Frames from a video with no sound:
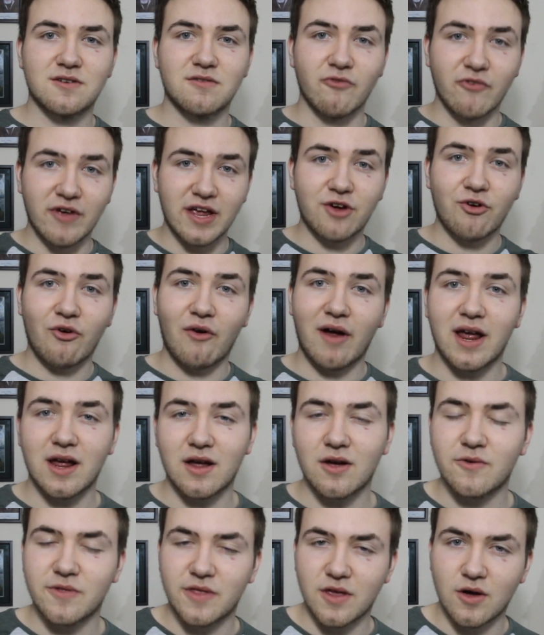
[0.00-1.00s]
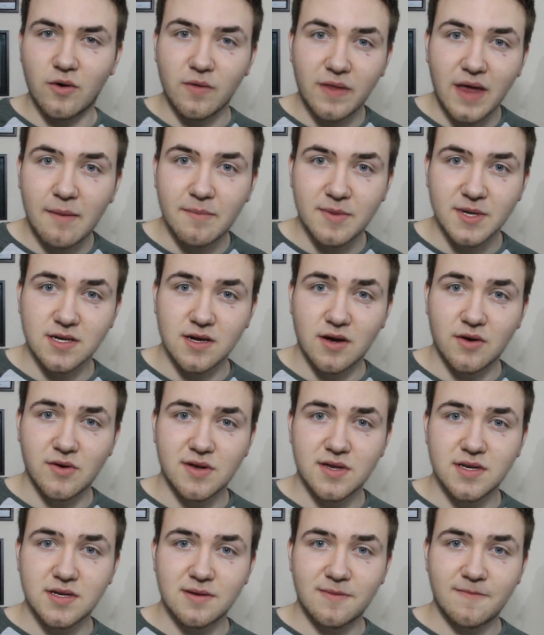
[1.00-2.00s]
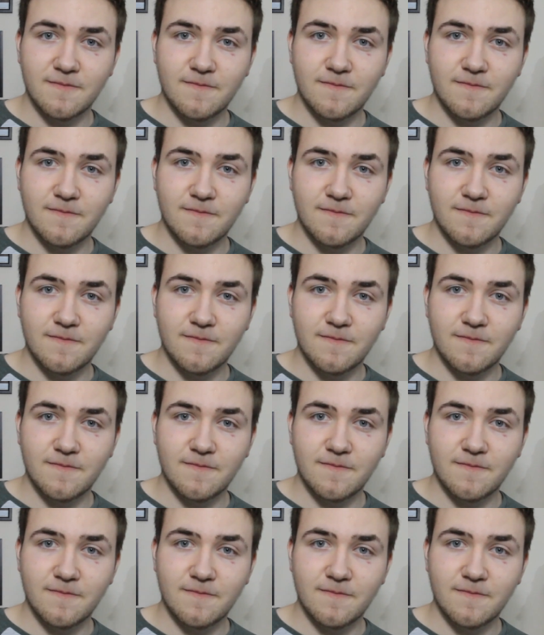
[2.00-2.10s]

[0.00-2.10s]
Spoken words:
recreating all the old episodes.